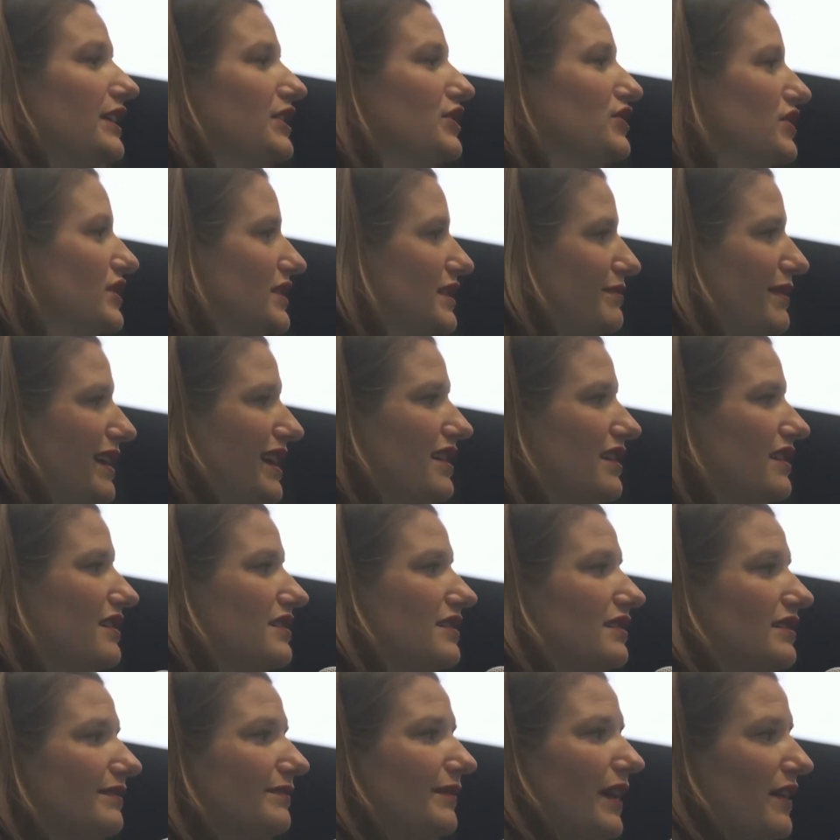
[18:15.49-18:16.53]
You just make
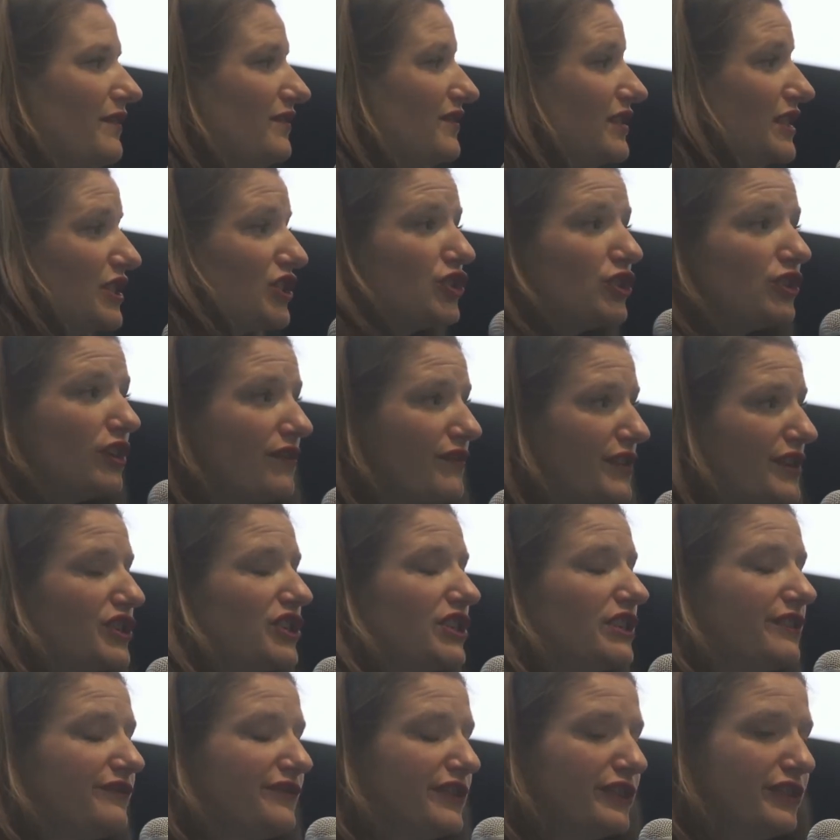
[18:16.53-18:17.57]
a digital
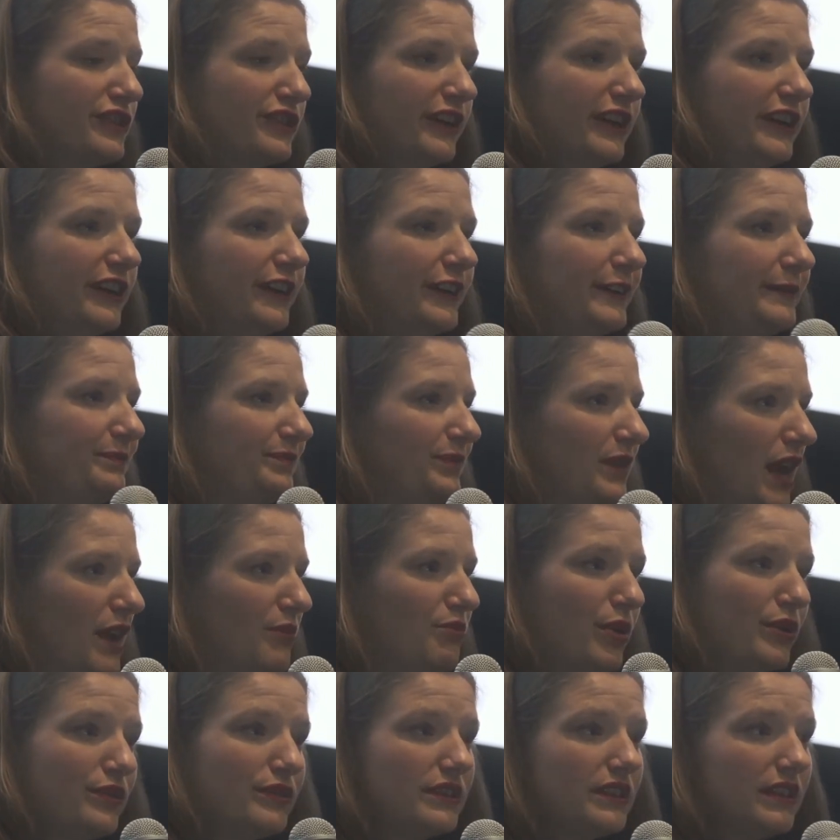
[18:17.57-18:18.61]
version of your screener and
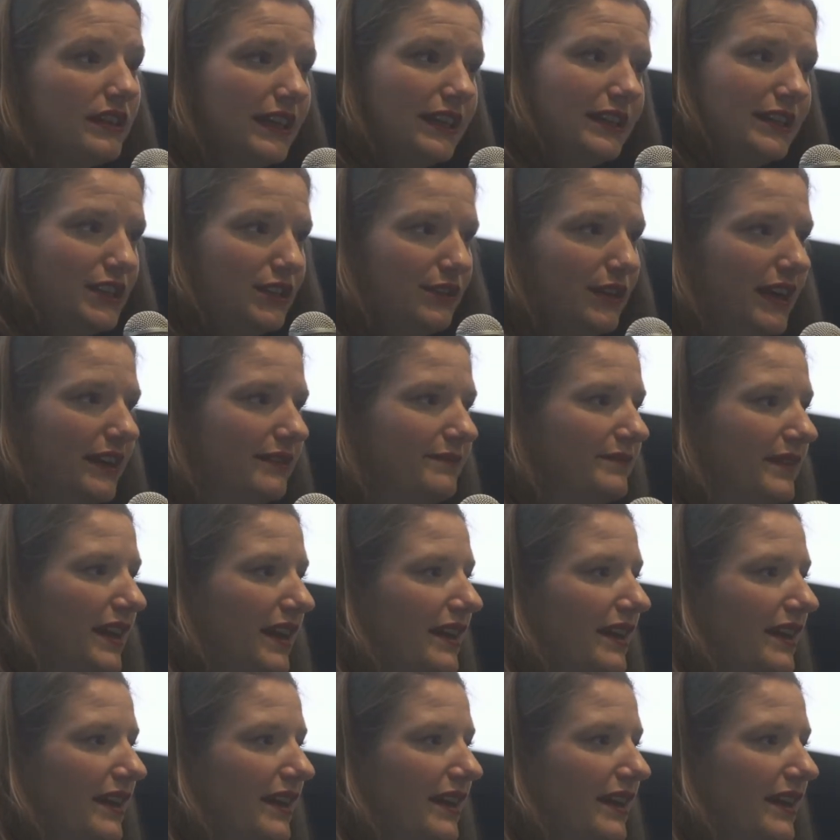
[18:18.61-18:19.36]
post a link to it.